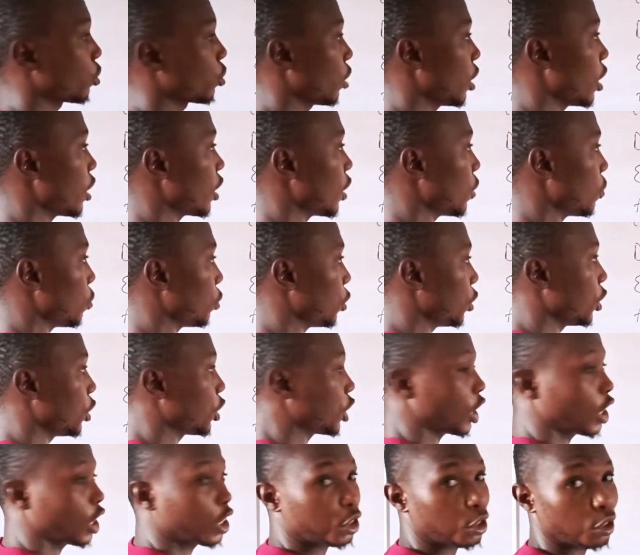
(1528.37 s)
So let's say we did the
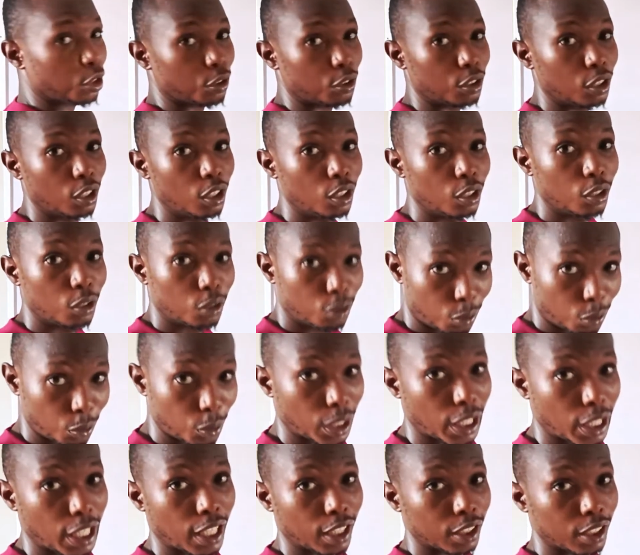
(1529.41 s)
transaction
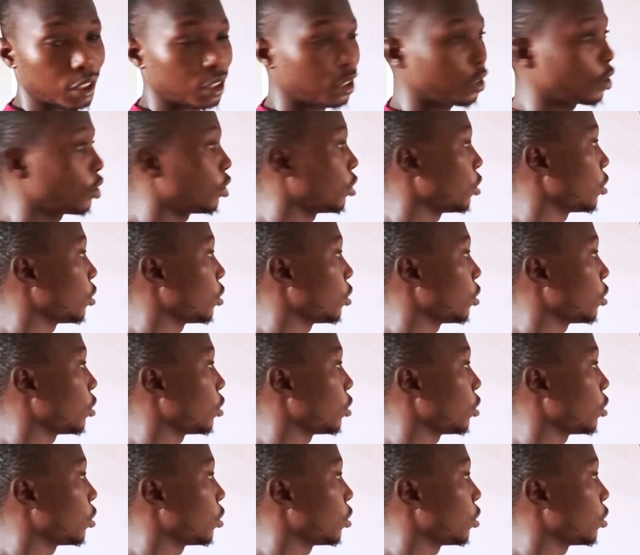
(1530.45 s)
on cash.